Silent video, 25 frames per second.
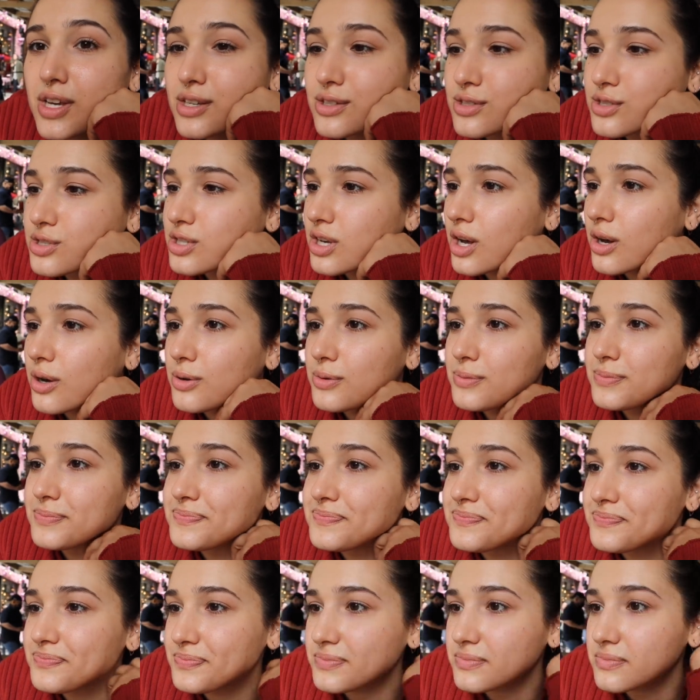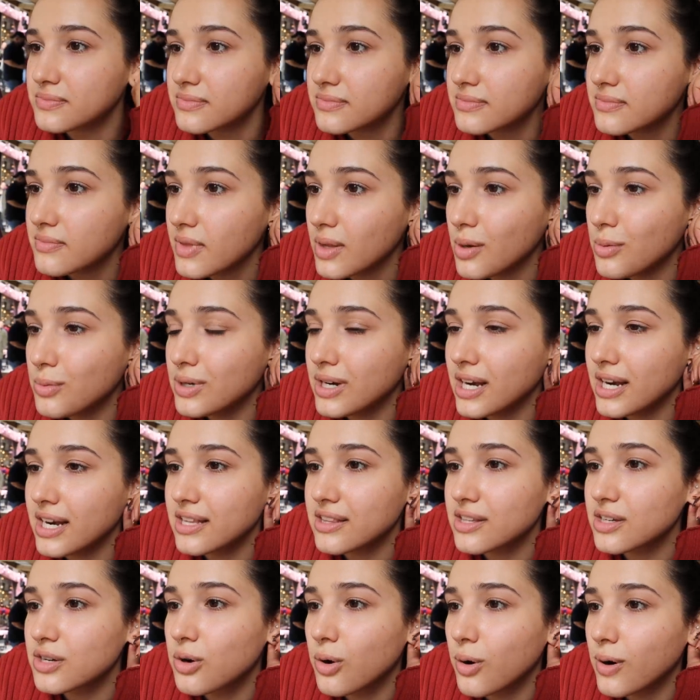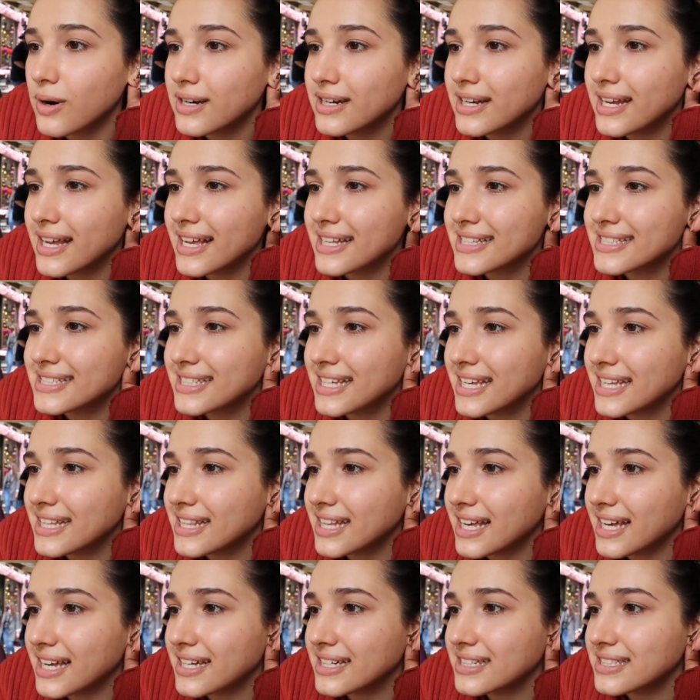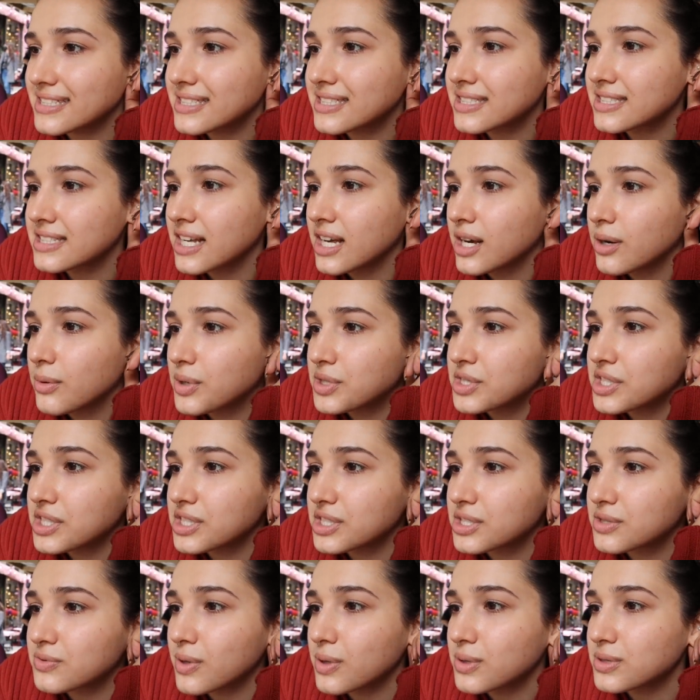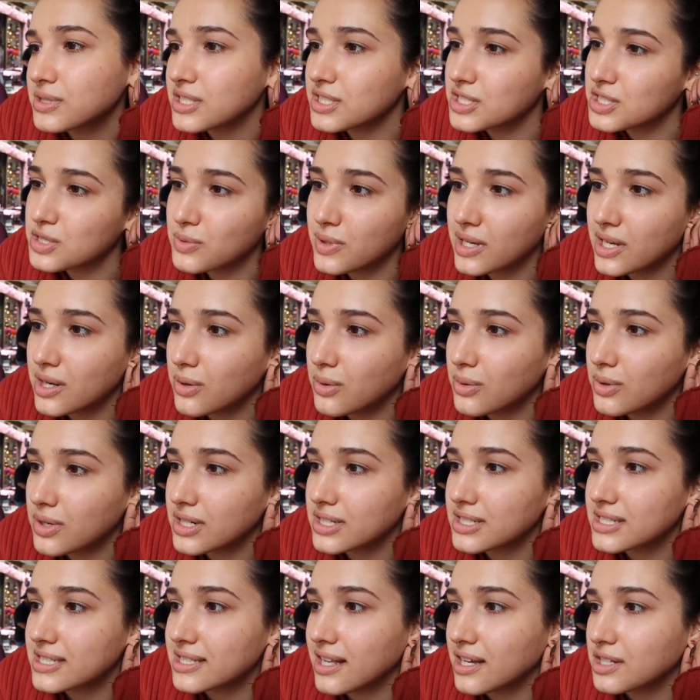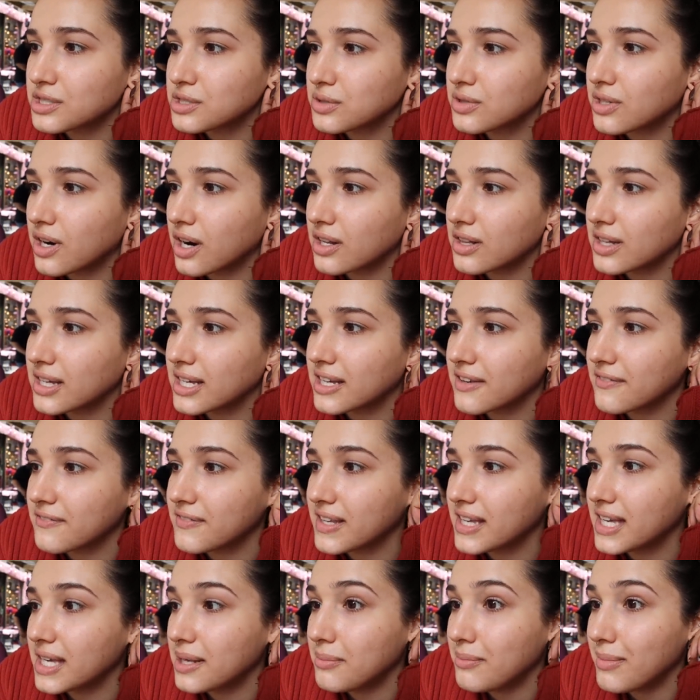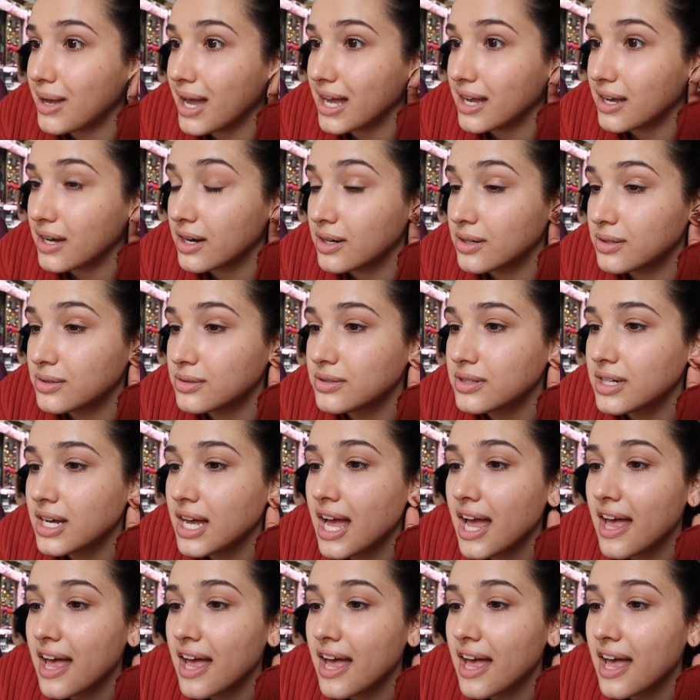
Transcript: So, we're getting the corn esquites, which is roasted sweet corn, cilantro, garlic, vegan mayo.